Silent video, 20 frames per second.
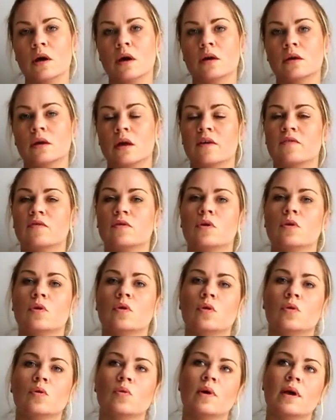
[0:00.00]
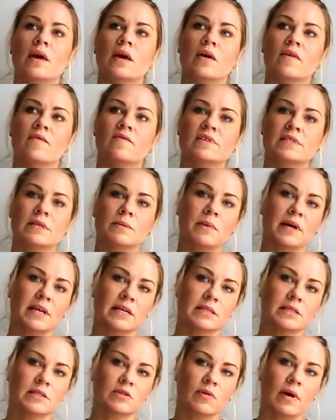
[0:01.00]
If you visit my
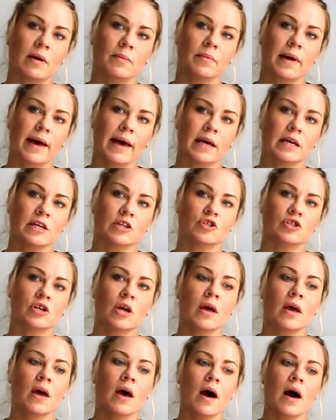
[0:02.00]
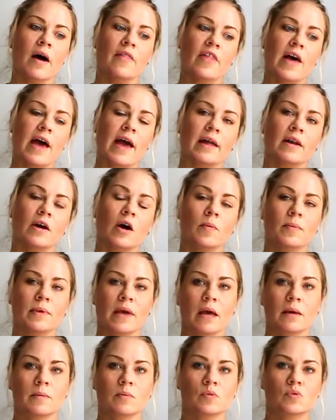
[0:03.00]
Instagram page, then I'll be
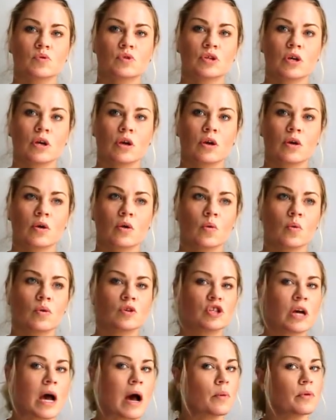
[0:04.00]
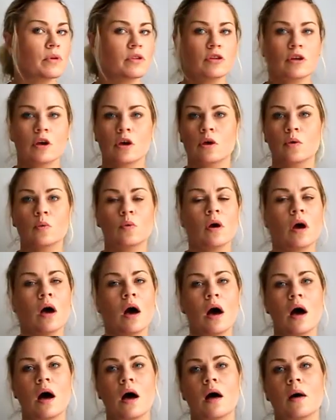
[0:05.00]
able to chat with you
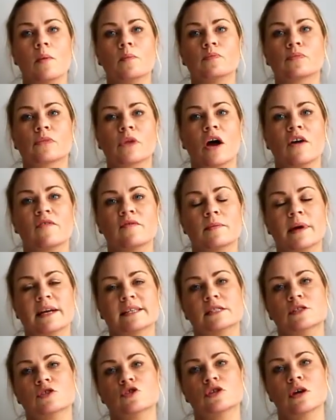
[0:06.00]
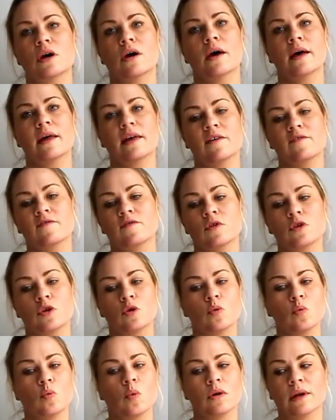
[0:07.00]
over Messenger if
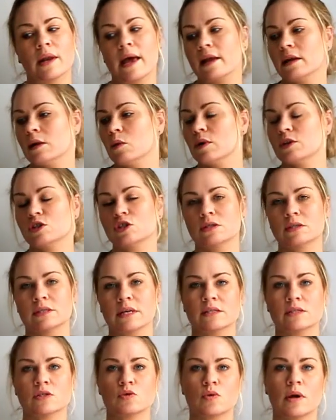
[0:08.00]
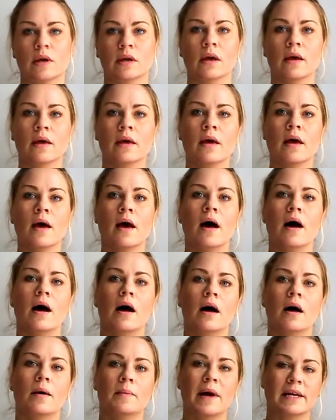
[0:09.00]
you want any questions answering
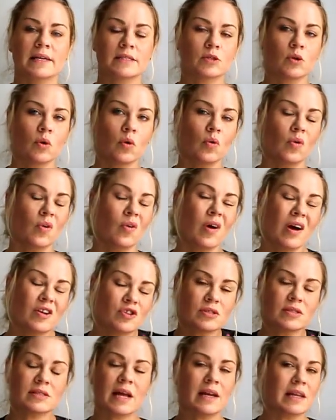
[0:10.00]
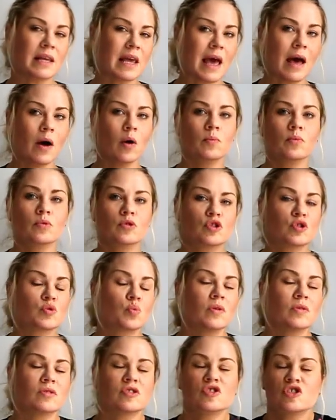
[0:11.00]
at all, or just any help, or just
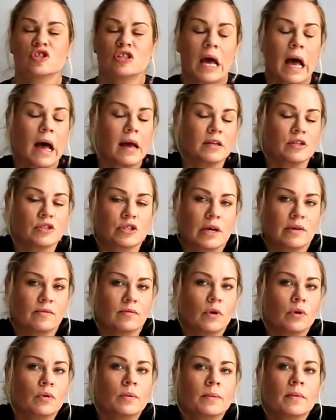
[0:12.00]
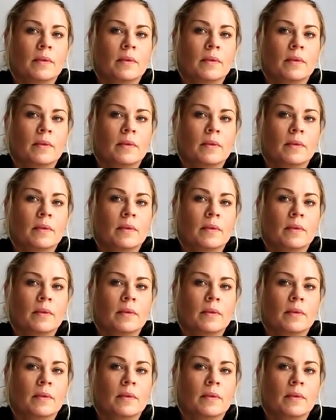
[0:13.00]
want to chat in general.